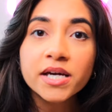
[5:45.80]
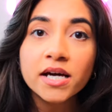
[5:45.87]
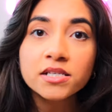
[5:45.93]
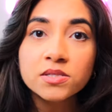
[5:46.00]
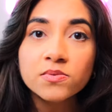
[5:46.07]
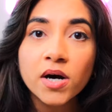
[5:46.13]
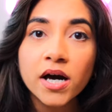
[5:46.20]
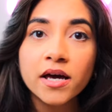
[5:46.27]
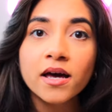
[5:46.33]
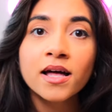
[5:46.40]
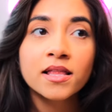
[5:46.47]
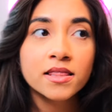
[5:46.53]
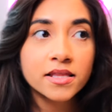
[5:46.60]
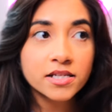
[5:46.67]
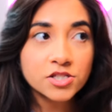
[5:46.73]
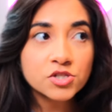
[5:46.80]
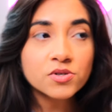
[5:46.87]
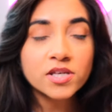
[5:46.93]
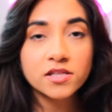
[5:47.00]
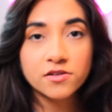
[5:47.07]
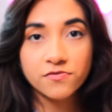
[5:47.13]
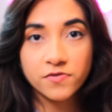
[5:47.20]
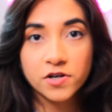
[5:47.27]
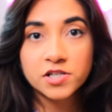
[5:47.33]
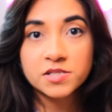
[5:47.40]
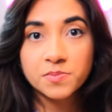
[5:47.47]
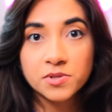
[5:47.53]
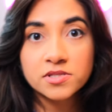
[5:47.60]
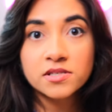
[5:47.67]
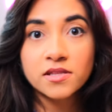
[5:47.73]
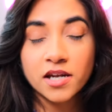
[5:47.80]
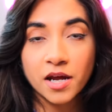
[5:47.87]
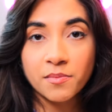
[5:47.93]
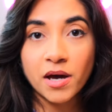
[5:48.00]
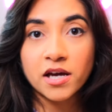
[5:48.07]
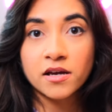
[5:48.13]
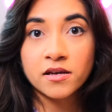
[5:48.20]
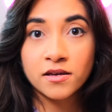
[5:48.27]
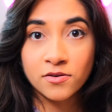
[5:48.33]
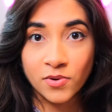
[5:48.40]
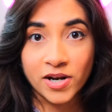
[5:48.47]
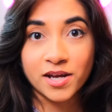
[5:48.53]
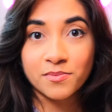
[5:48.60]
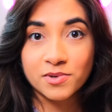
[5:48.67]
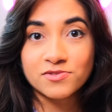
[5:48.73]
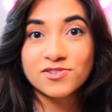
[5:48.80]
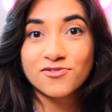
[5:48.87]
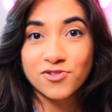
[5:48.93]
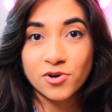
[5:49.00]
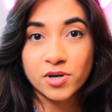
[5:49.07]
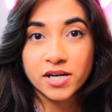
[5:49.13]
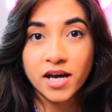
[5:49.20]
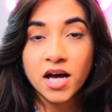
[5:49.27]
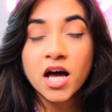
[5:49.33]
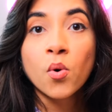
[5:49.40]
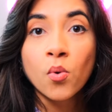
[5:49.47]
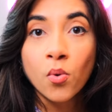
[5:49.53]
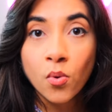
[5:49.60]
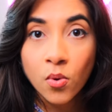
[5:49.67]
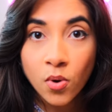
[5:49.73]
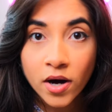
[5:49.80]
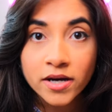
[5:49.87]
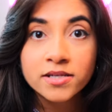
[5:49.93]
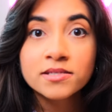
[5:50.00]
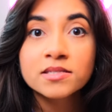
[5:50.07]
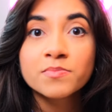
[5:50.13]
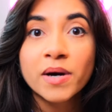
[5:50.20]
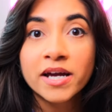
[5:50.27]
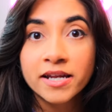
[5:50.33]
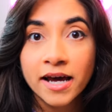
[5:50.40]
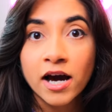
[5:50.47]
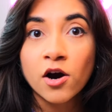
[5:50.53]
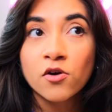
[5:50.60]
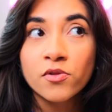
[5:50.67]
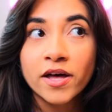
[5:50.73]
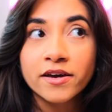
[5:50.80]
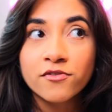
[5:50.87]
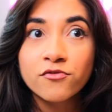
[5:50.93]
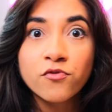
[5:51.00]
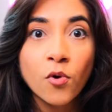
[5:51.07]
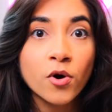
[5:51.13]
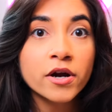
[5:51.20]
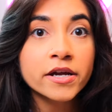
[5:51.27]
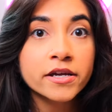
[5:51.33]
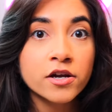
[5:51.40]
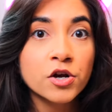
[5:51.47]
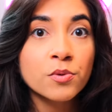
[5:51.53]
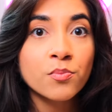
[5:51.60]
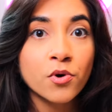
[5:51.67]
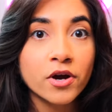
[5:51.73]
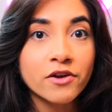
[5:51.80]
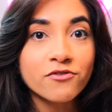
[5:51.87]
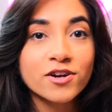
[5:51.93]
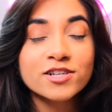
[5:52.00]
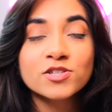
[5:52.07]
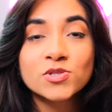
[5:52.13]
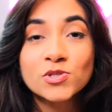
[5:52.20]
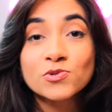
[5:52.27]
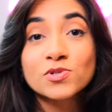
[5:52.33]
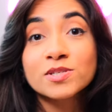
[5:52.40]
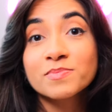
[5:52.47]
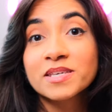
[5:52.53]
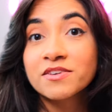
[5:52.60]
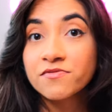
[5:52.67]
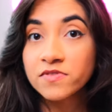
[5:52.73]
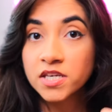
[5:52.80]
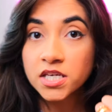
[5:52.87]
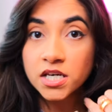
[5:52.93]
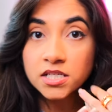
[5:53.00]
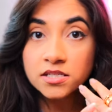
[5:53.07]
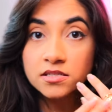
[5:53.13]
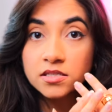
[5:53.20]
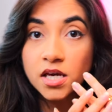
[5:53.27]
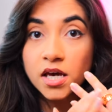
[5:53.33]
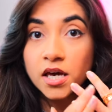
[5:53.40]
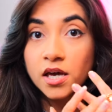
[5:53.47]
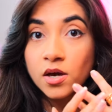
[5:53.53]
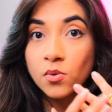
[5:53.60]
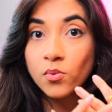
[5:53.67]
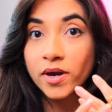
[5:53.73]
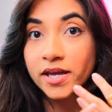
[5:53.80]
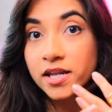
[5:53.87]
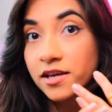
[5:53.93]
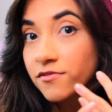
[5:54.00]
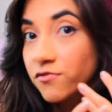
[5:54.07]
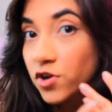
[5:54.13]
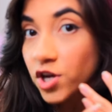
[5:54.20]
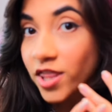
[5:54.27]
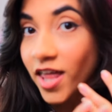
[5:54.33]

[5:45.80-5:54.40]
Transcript: guess what? Literally the first person that I met when I moved to Florida was my now like 4-year boyfriend soon to be fiance fiance waiting for